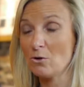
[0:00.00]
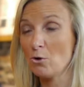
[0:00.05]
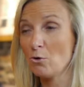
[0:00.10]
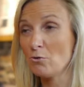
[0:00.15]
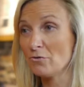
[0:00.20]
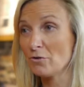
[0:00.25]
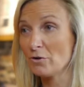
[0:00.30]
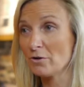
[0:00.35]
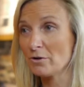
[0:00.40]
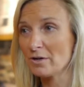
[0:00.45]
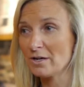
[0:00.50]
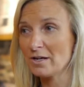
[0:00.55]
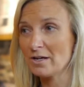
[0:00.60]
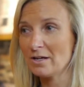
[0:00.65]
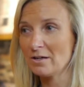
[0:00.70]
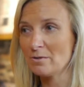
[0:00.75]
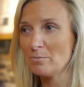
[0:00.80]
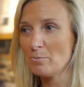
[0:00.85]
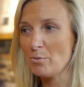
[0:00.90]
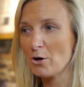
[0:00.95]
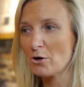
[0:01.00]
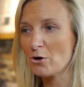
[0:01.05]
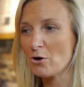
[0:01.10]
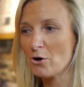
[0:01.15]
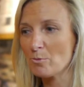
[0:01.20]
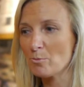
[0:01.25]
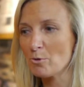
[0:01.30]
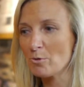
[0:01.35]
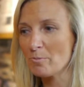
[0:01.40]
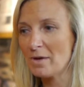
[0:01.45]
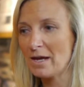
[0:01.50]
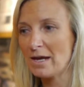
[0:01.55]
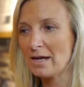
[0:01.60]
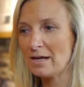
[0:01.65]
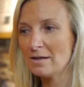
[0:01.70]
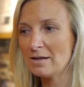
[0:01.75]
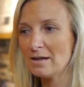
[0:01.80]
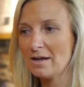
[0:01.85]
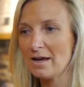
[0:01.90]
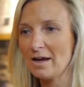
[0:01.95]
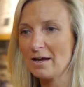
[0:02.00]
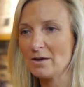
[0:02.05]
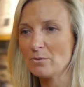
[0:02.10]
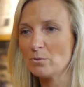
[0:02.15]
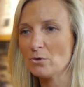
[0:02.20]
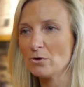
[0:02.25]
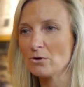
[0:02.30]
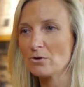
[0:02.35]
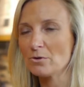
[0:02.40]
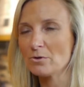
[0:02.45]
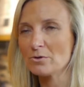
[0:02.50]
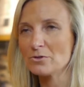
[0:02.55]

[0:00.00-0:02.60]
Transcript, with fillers: over in Bar Harbor, Maine, and we're